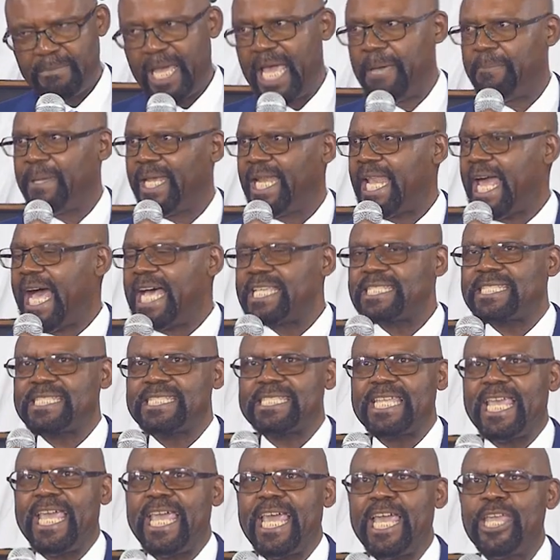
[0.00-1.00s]
Maybe
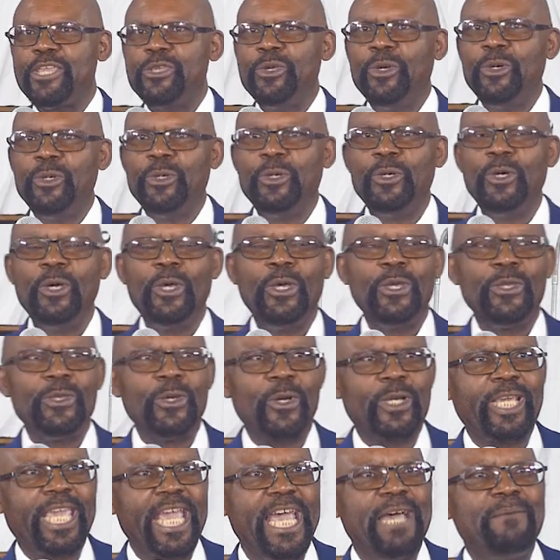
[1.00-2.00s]
last year you,
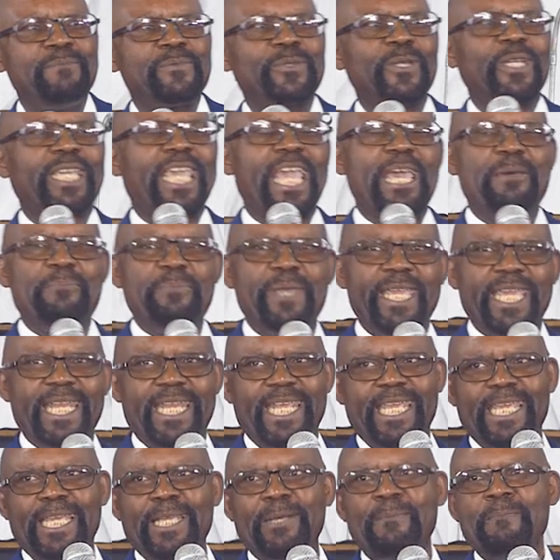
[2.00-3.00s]
you came to camp
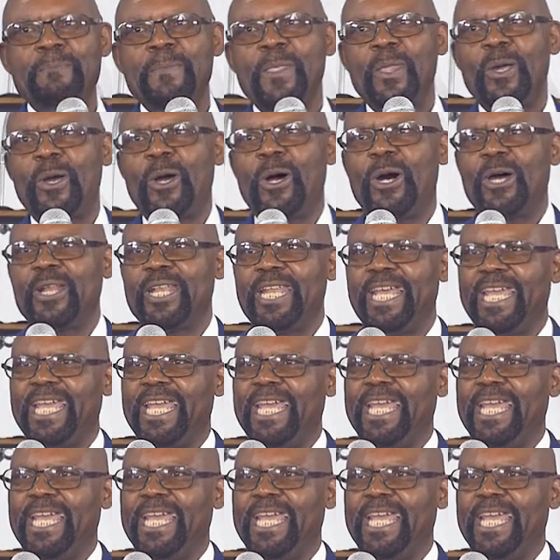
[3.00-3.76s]
meeting on